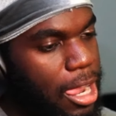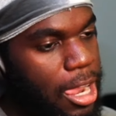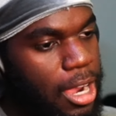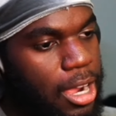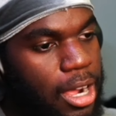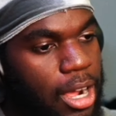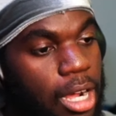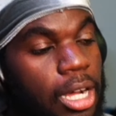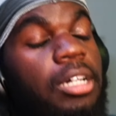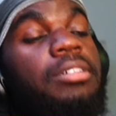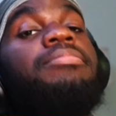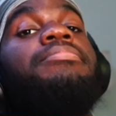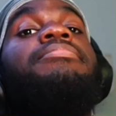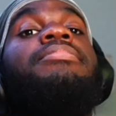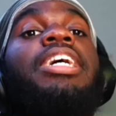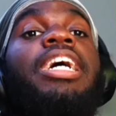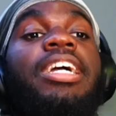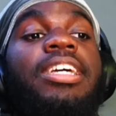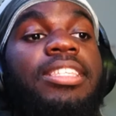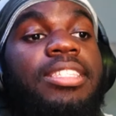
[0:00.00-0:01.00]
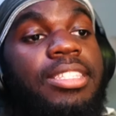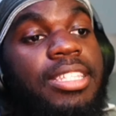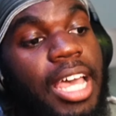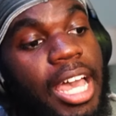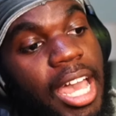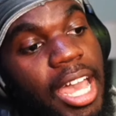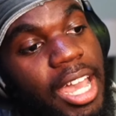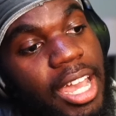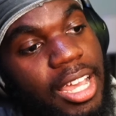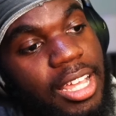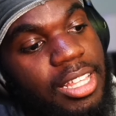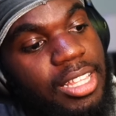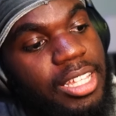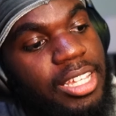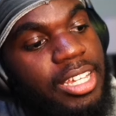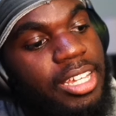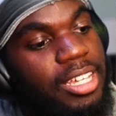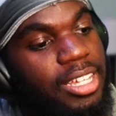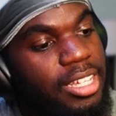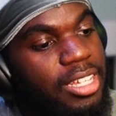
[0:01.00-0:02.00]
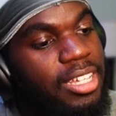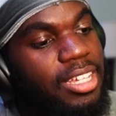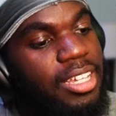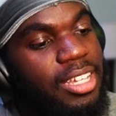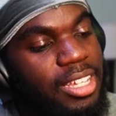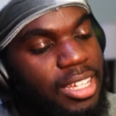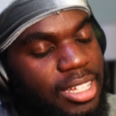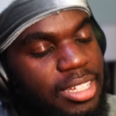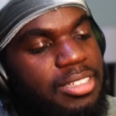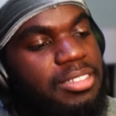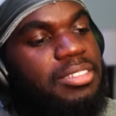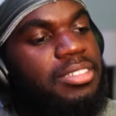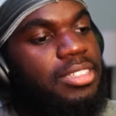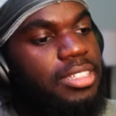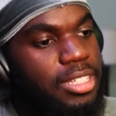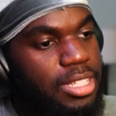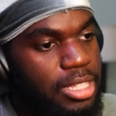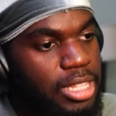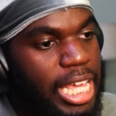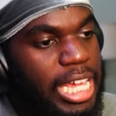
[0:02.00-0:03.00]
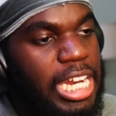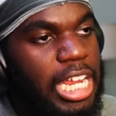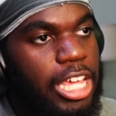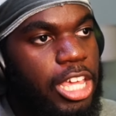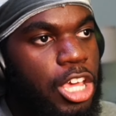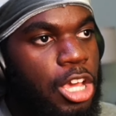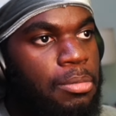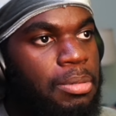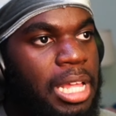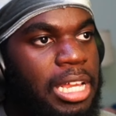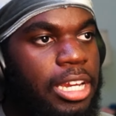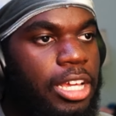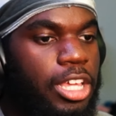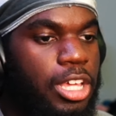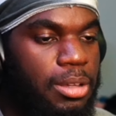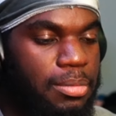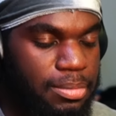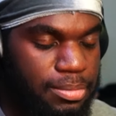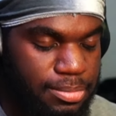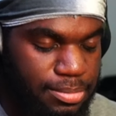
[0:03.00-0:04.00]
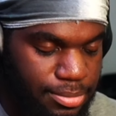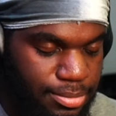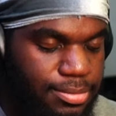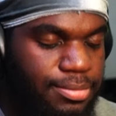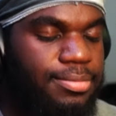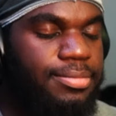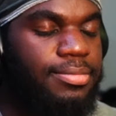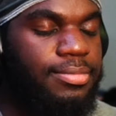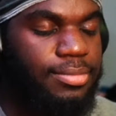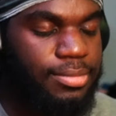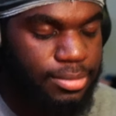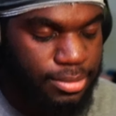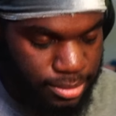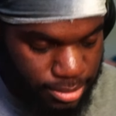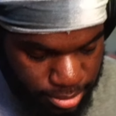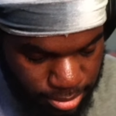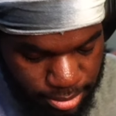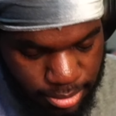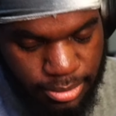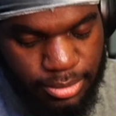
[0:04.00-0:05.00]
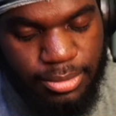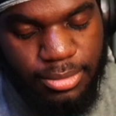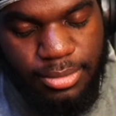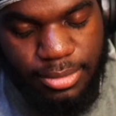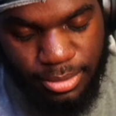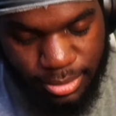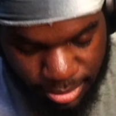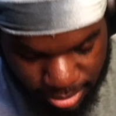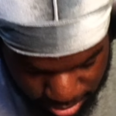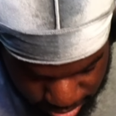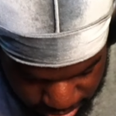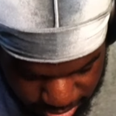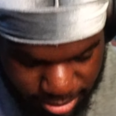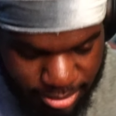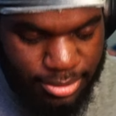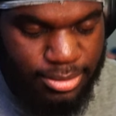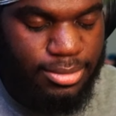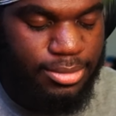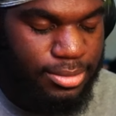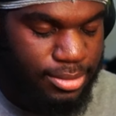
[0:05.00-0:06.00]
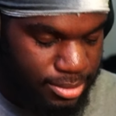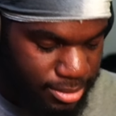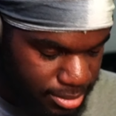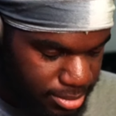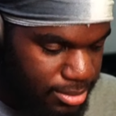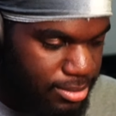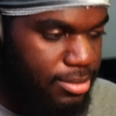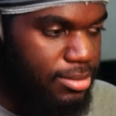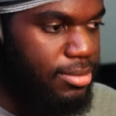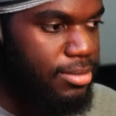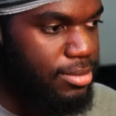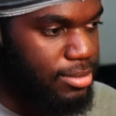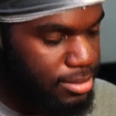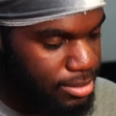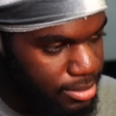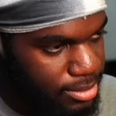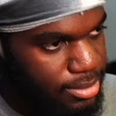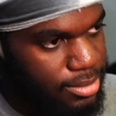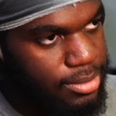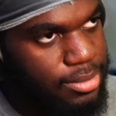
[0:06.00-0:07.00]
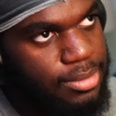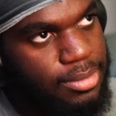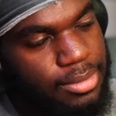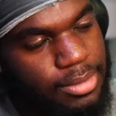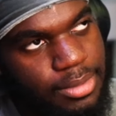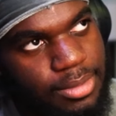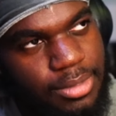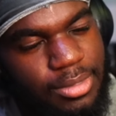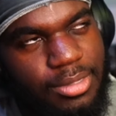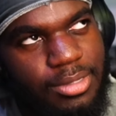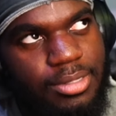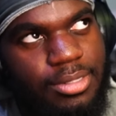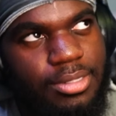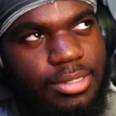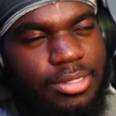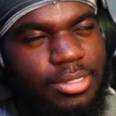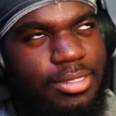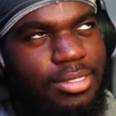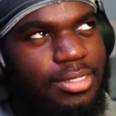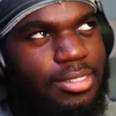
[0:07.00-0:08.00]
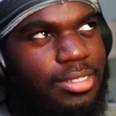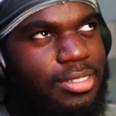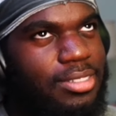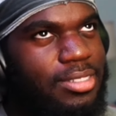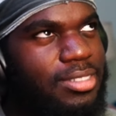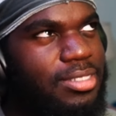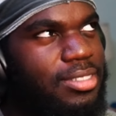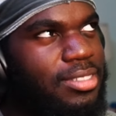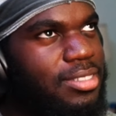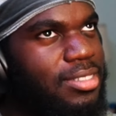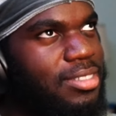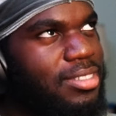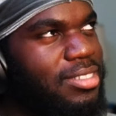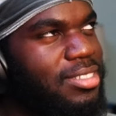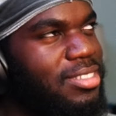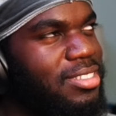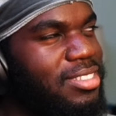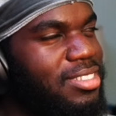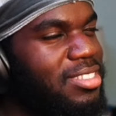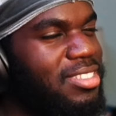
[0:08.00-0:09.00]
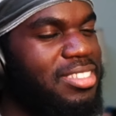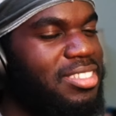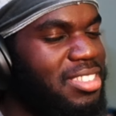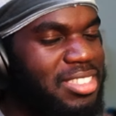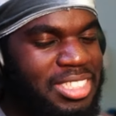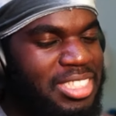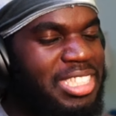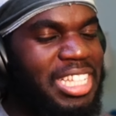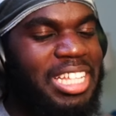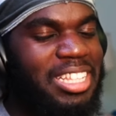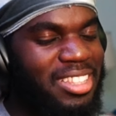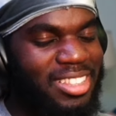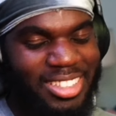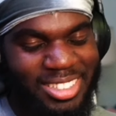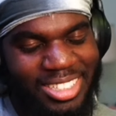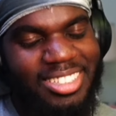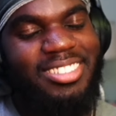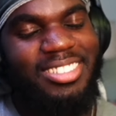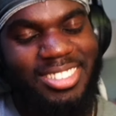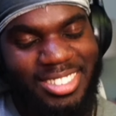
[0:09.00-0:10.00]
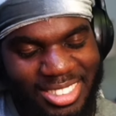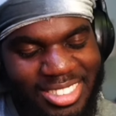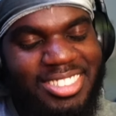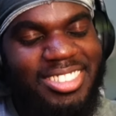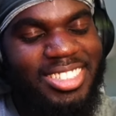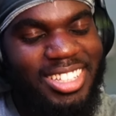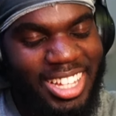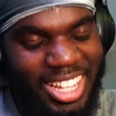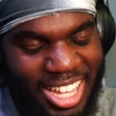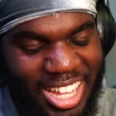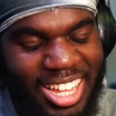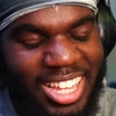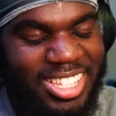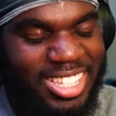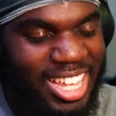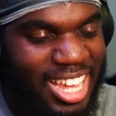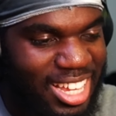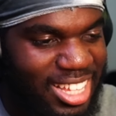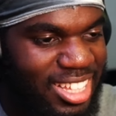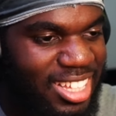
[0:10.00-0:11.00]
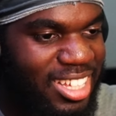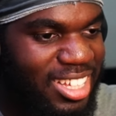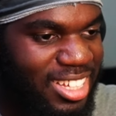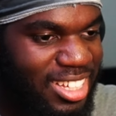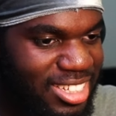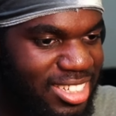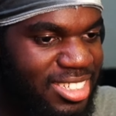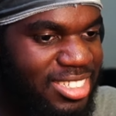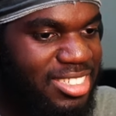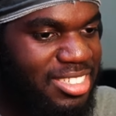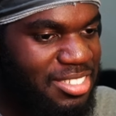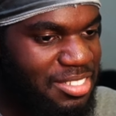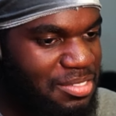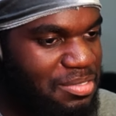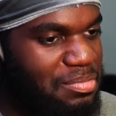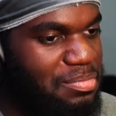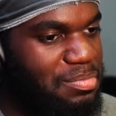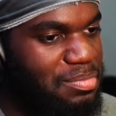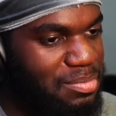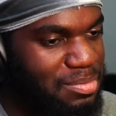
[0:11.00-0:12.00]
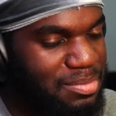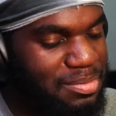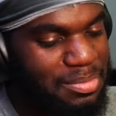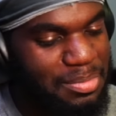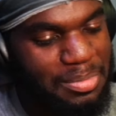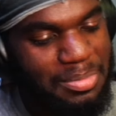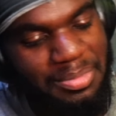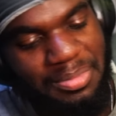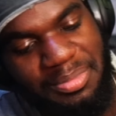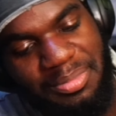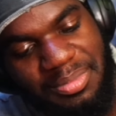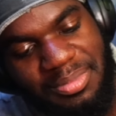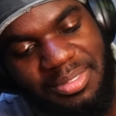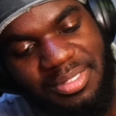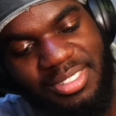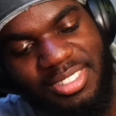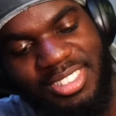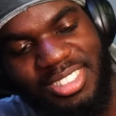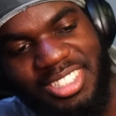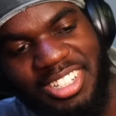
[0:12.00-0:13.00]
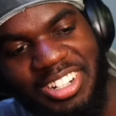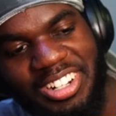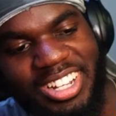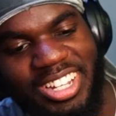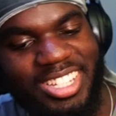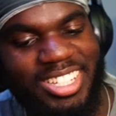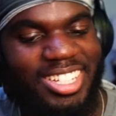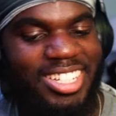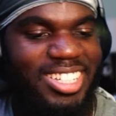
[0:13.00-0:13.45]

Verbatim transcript: We had uh, exactly. Um, Landon Cube, Landon Cube, mm did the chorus and then Skyzers did the ver- the mm-hmm. verses with the rap, and it was so clean. Yeah, exactly. It was so yeah. good, bro. Mm-hmm. Wow. Crazy.